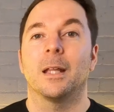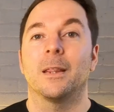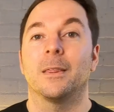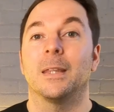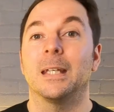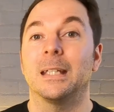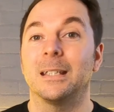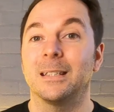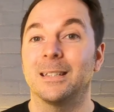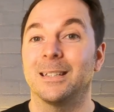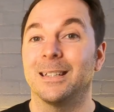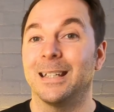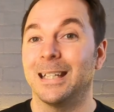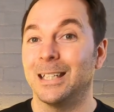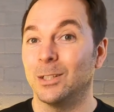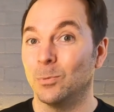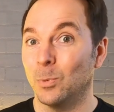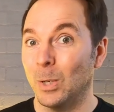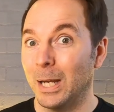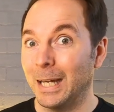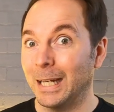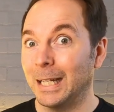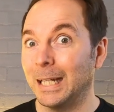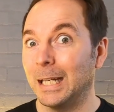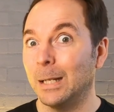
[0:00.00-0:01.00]
This is
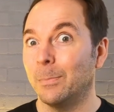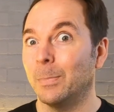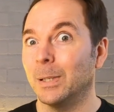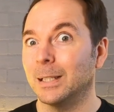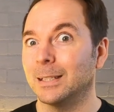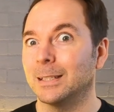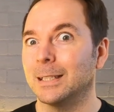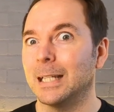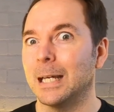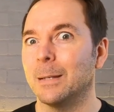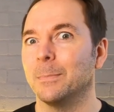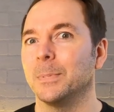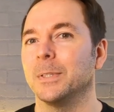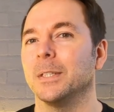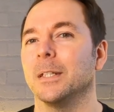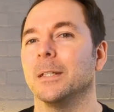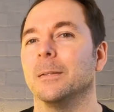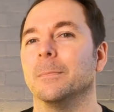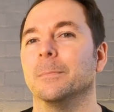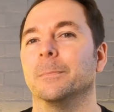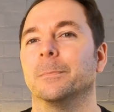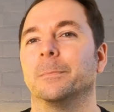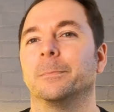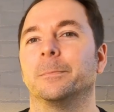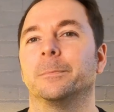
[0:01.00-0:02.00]
where Klipper steps
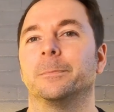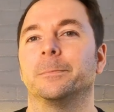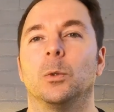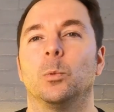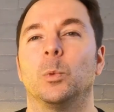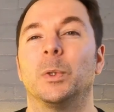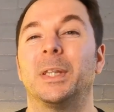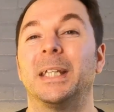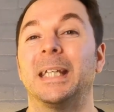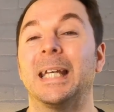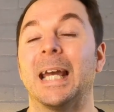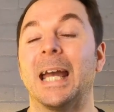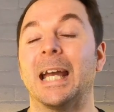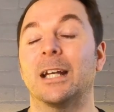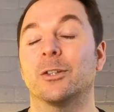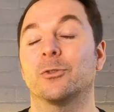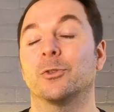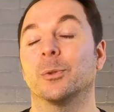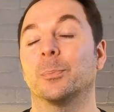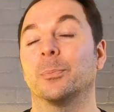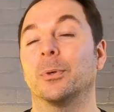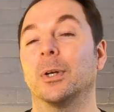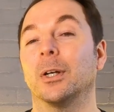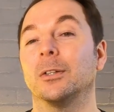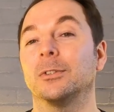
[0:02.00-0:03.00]
in. With the
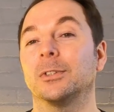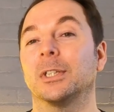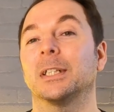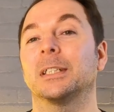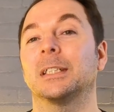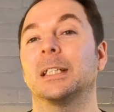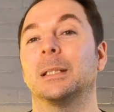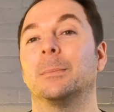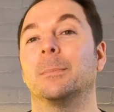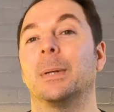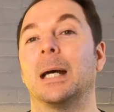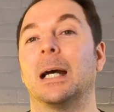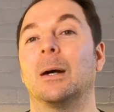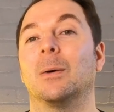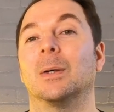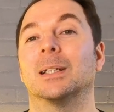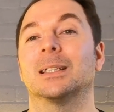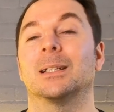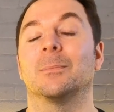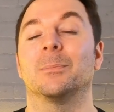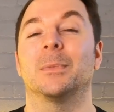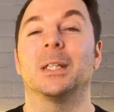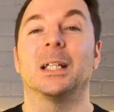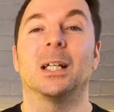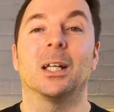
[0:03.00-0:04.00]
extra processing power
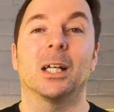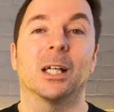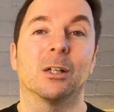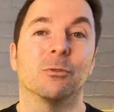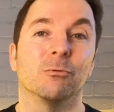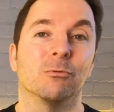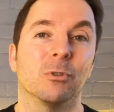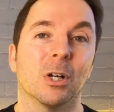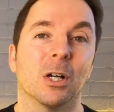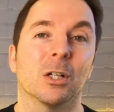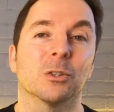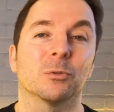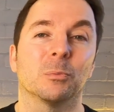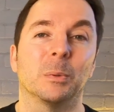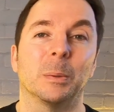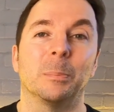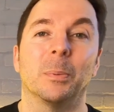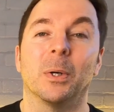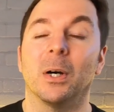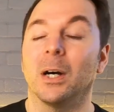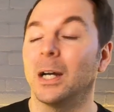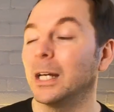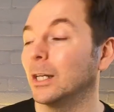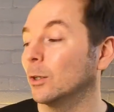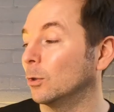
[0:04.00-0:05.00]
something like a Raspberry
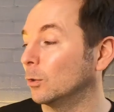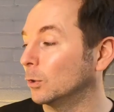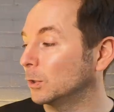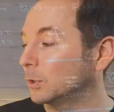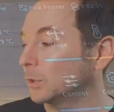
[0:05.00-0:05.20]
Pi or